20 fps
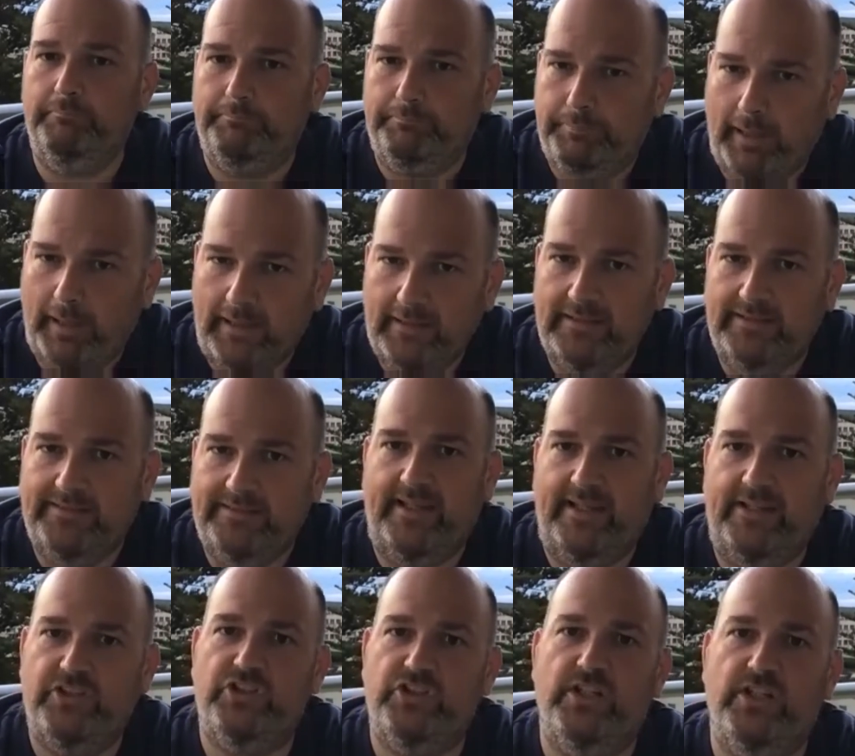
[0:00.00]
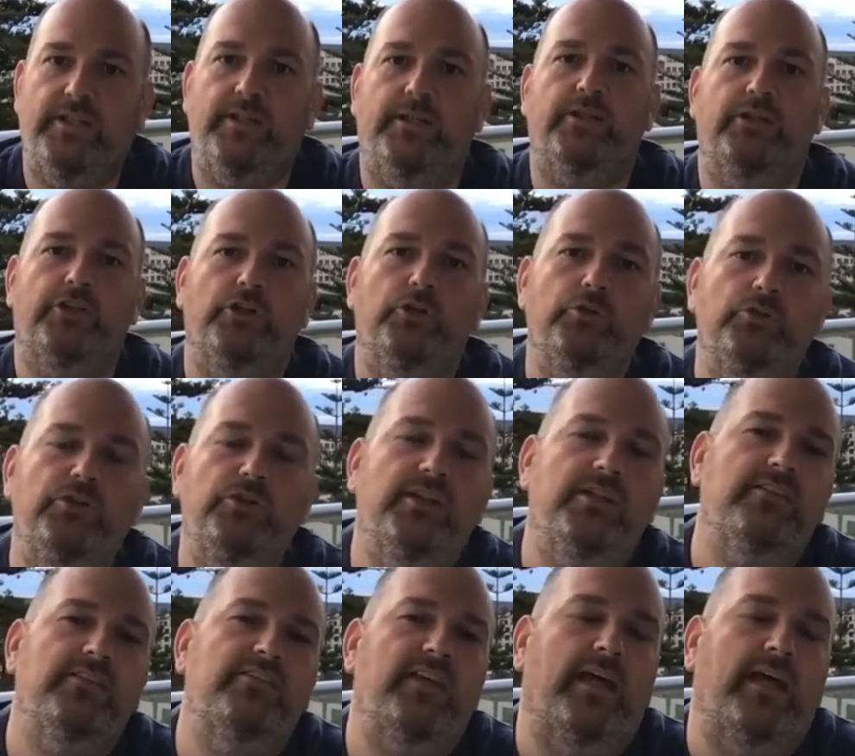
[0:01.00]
Bangladeshi unions,